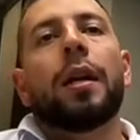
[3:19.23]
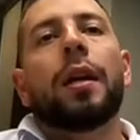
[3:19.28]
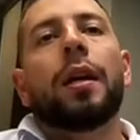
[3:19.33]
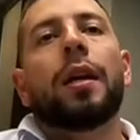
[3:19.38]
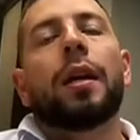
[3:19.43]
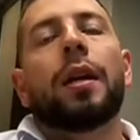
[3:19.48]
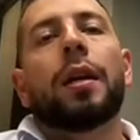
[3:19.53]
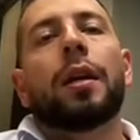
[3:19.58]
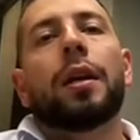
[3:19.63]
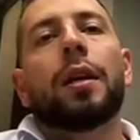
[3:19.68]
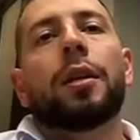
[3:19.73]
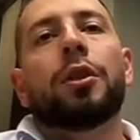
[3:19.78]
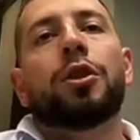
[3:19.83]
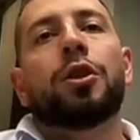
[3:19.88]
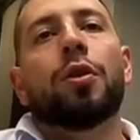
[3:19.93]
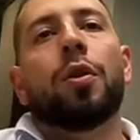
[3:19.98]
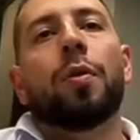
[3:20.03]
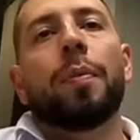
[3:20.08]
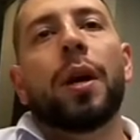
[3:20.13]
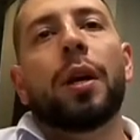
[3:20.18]
in a
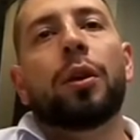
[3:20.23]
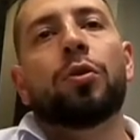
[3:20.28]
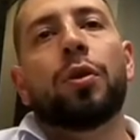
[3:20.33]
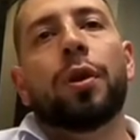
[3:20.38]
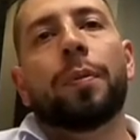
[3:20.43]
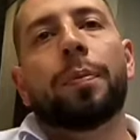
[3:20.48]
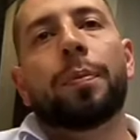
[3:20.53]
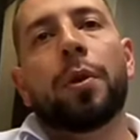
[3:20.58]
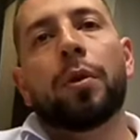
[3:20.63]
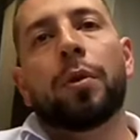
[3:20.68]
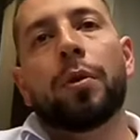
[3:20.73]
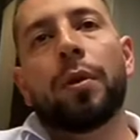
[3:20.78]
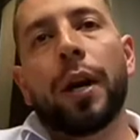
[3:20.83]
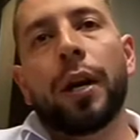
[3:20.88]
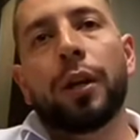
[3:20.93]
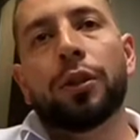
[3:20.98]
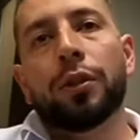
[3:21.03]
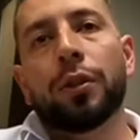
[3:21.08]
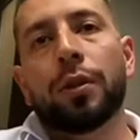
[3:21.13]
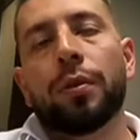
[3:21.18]
geometric
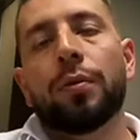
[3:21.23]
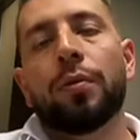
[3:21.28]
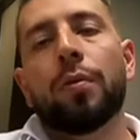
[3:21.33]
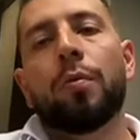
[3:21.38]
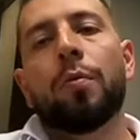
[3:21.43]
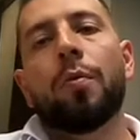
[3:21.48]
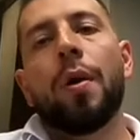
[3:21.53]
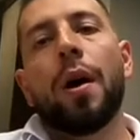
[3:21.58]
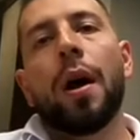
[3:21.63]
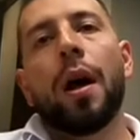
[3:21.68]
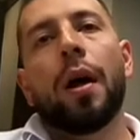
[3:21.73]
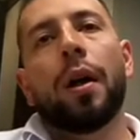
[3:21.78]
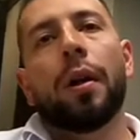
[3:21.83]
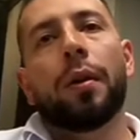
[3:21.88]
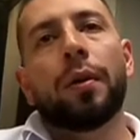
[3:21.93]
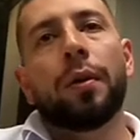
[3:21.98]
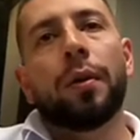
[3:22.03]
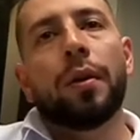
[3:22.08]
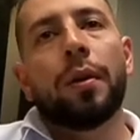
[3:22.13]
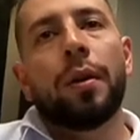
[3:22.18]
progression
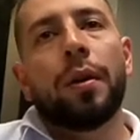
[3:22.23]
while